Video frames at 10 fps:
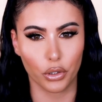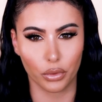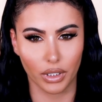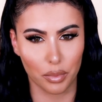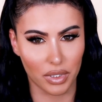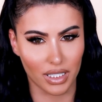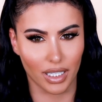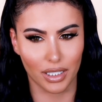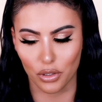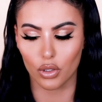nude
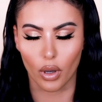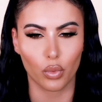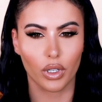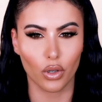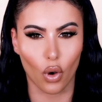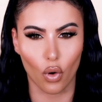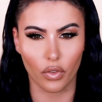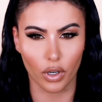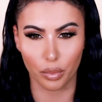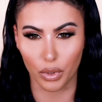lipstick so I wouldn't
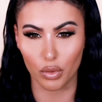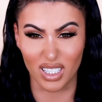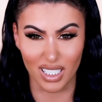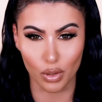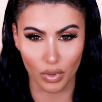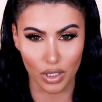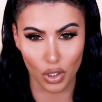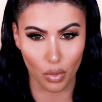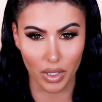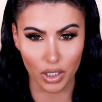over abuse this one
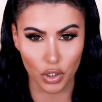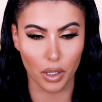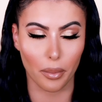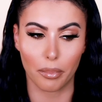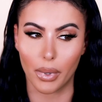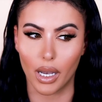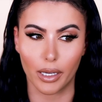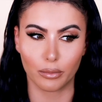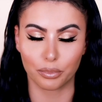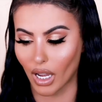so much.
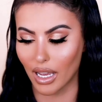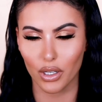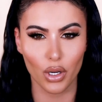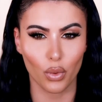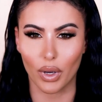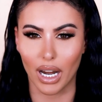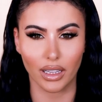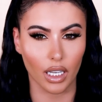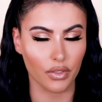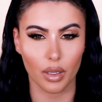But I don't know, when I
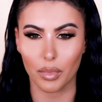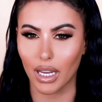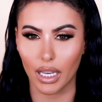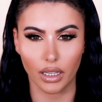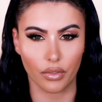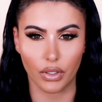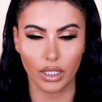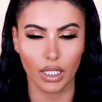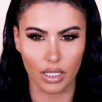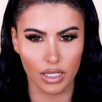love something, I love
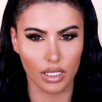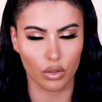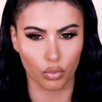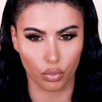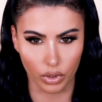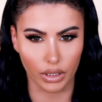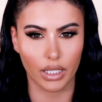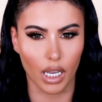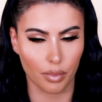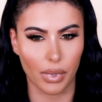it. This has really
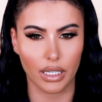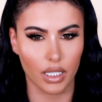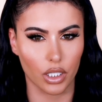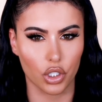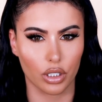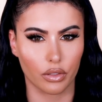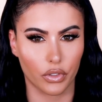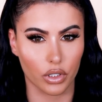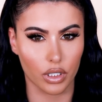kept my attention for